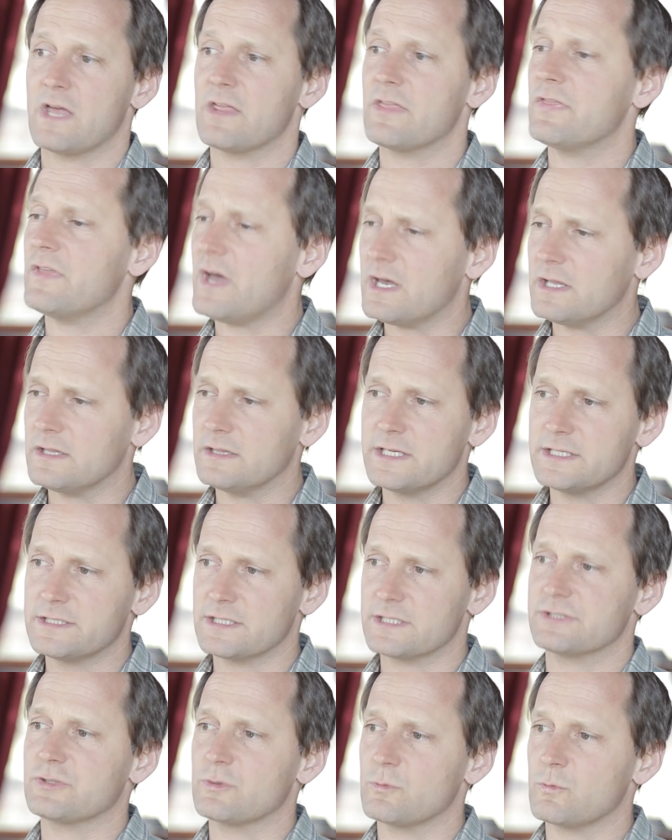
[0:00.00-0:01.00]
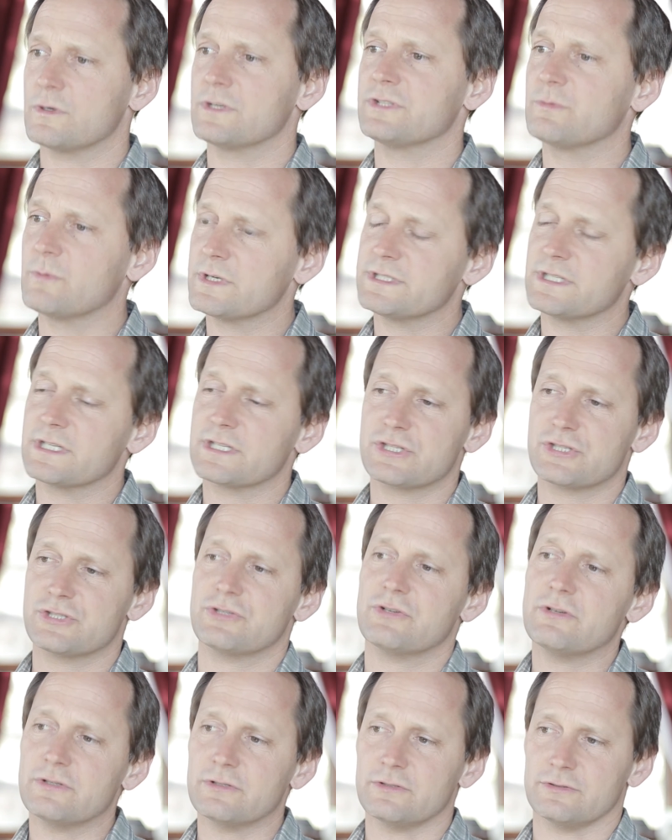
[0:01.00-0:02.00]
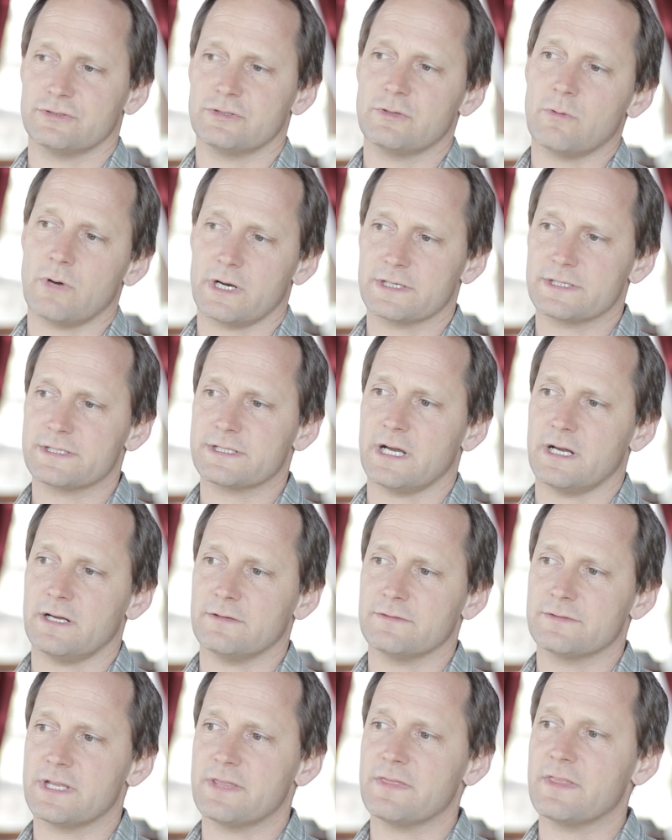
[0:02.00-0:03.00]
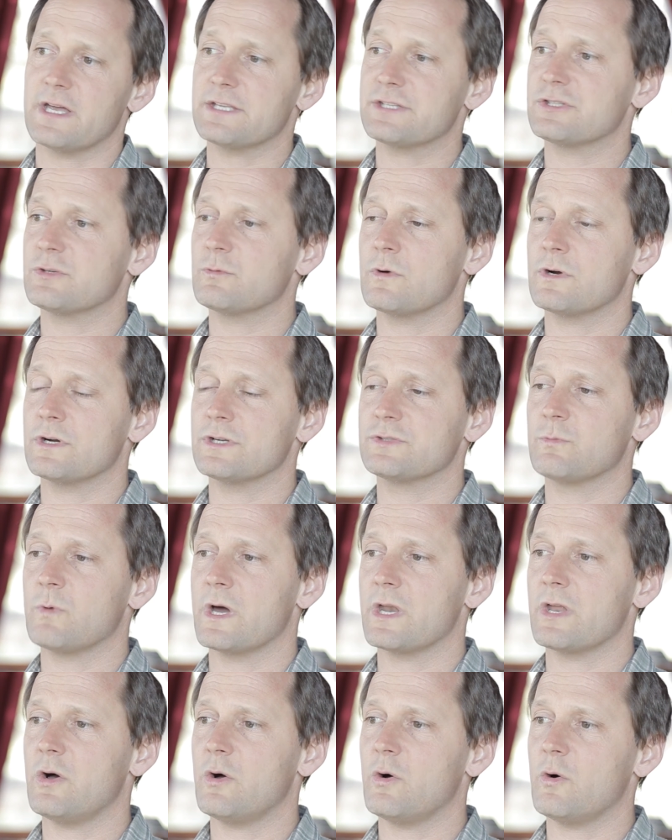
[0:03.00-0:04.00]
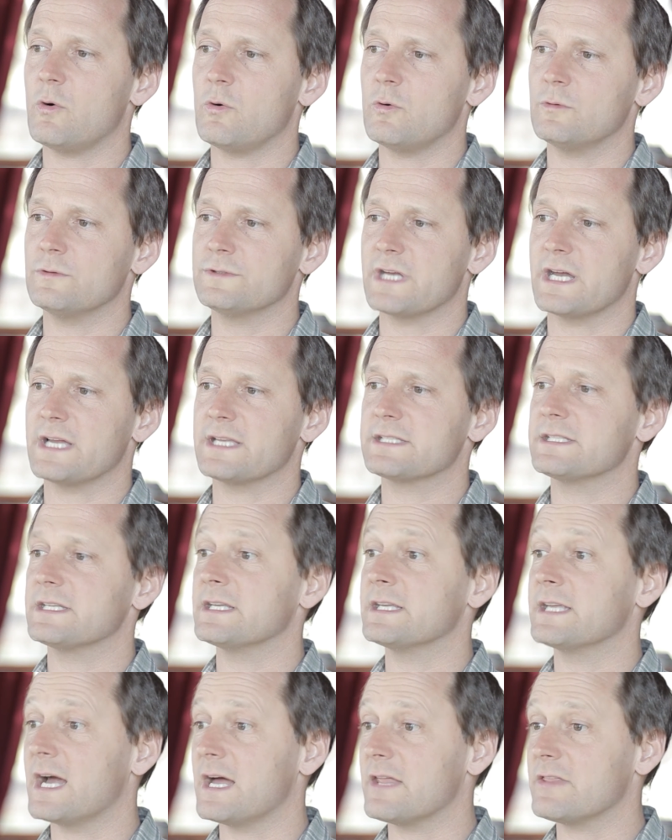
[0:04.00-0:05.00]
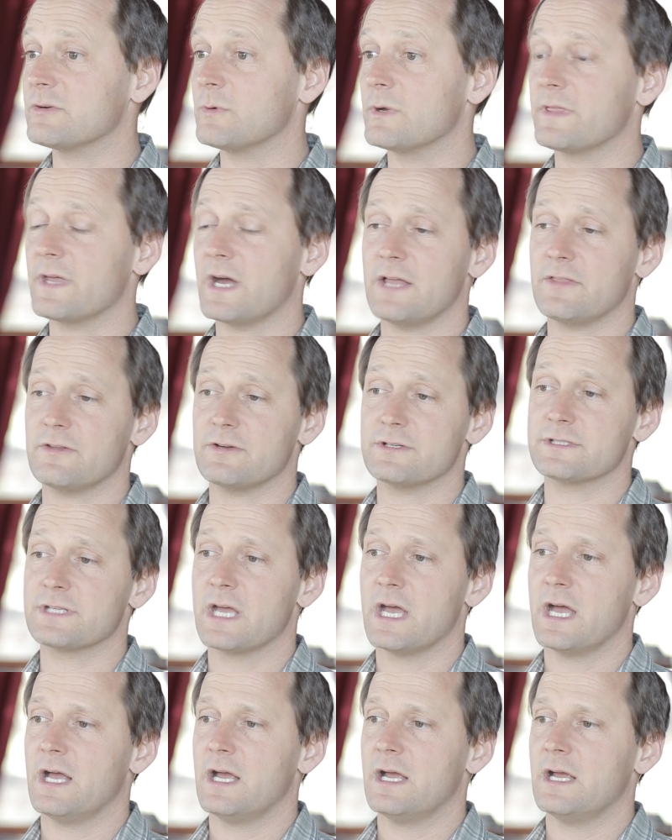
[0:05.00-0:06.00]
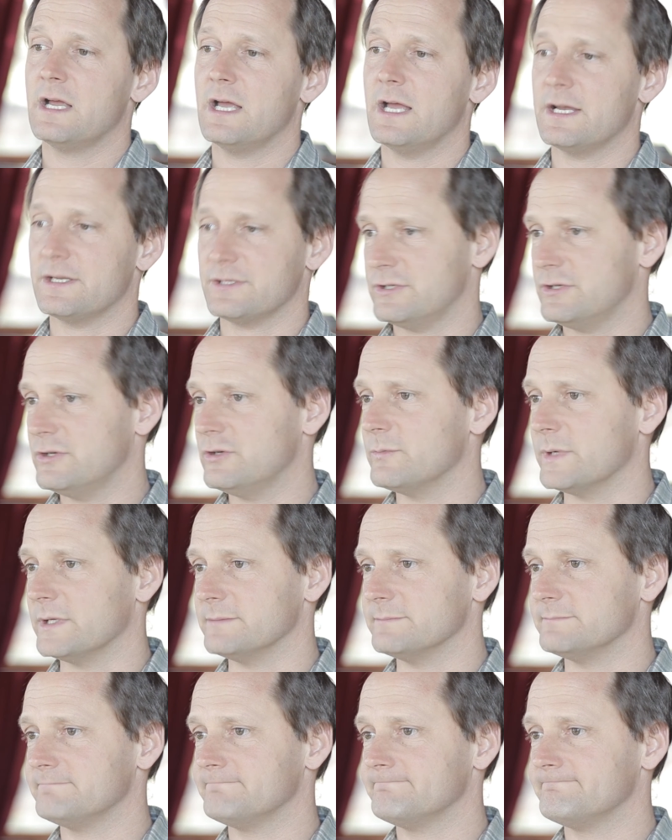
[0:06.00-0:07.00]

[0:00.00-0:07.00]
Thought leads us towards what is external to ourselves, and thus towards what holds us together with others as human.